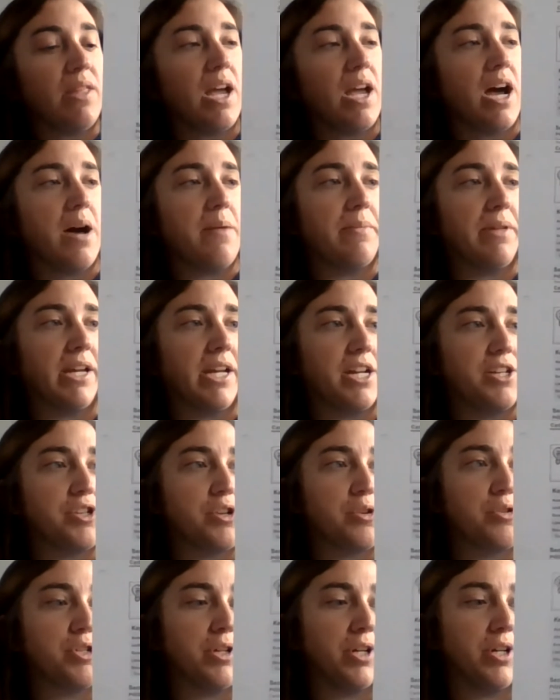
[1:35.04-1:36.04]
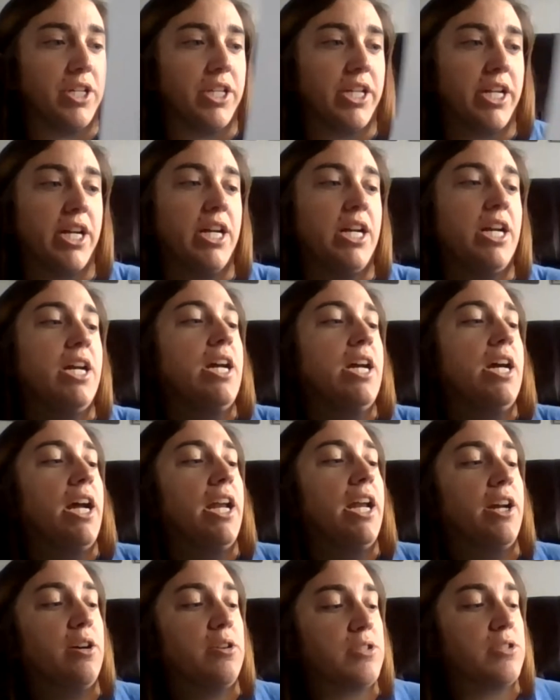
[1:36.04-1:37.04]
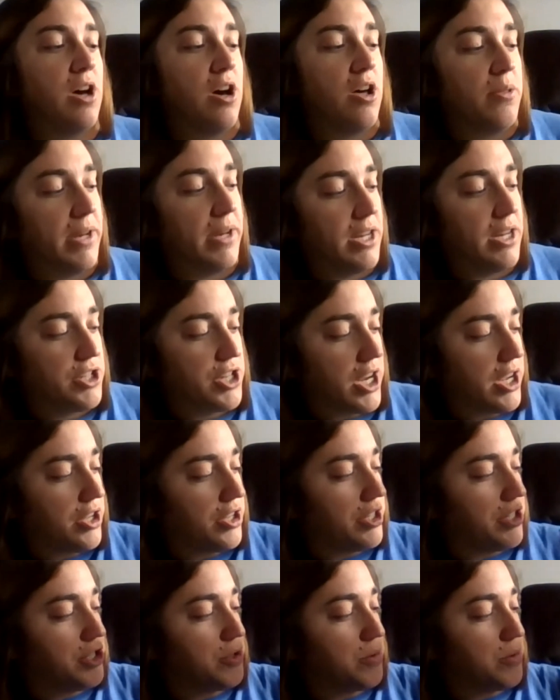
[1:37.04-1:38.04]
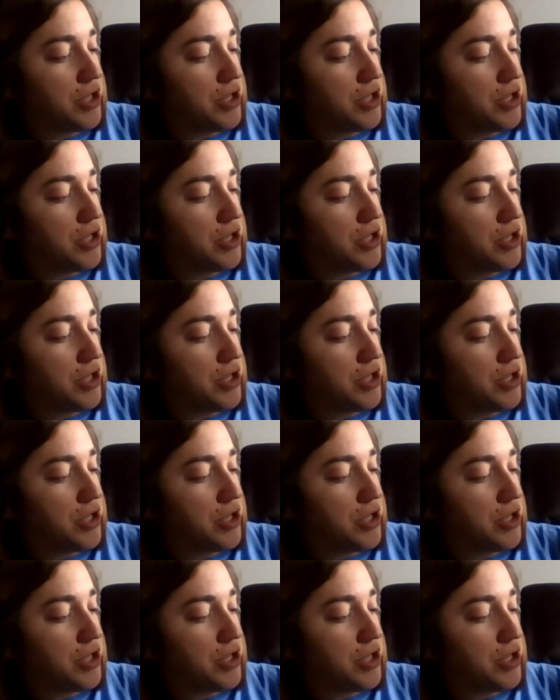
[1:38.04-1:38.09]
like I showed you earlier, and it goes all in a challenge,